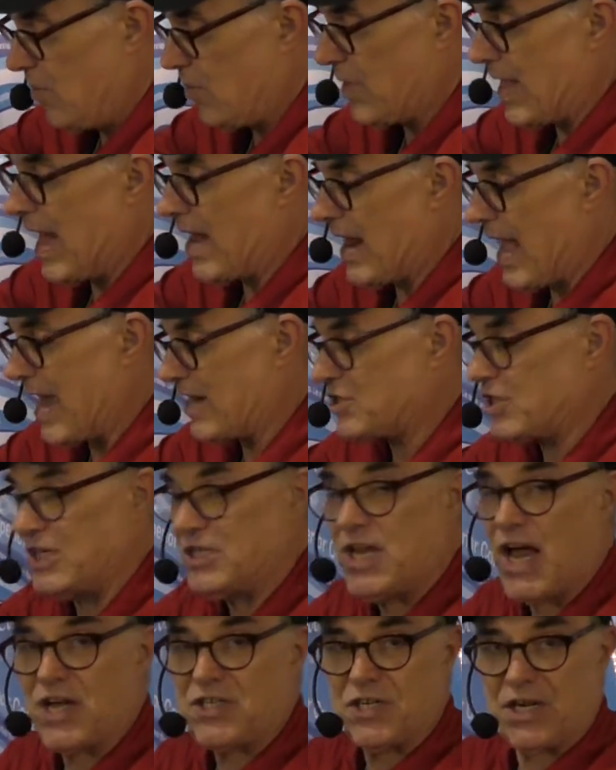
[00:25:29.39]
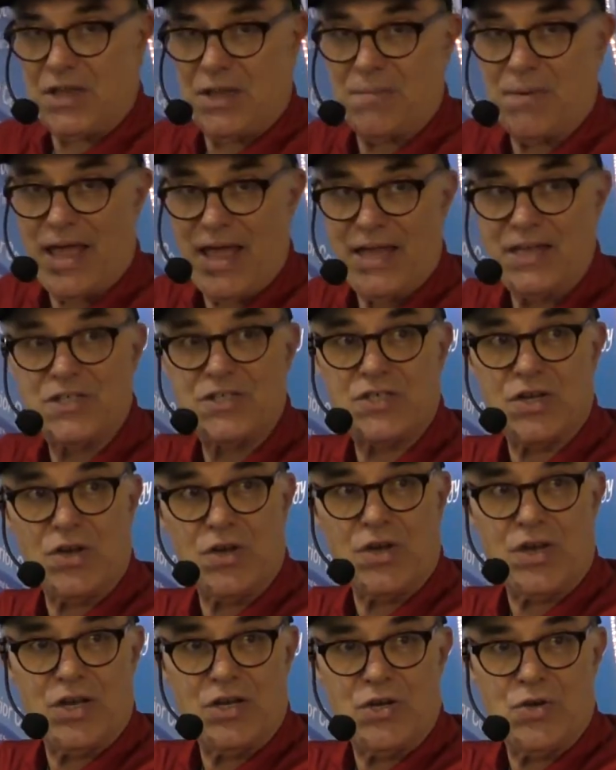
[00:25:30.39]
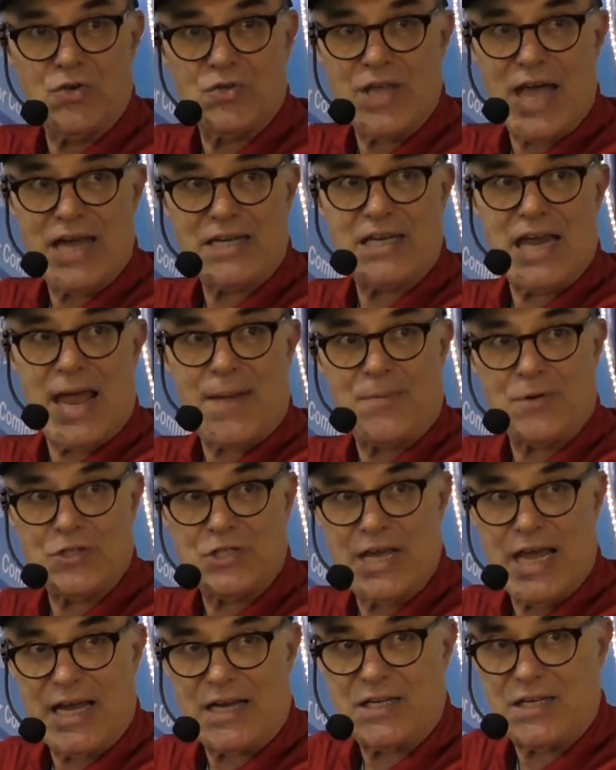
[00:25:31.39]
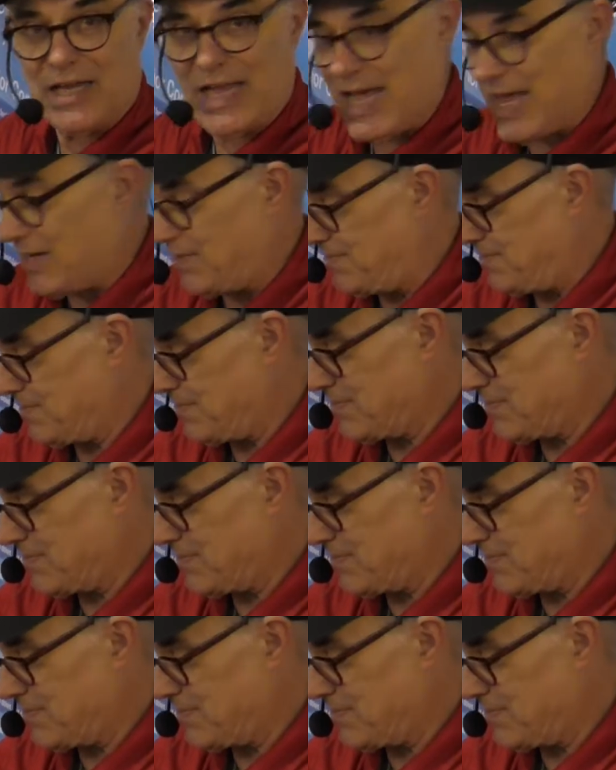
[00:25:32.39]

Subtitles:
without actually touching the blades, so you can use that tamper stick to get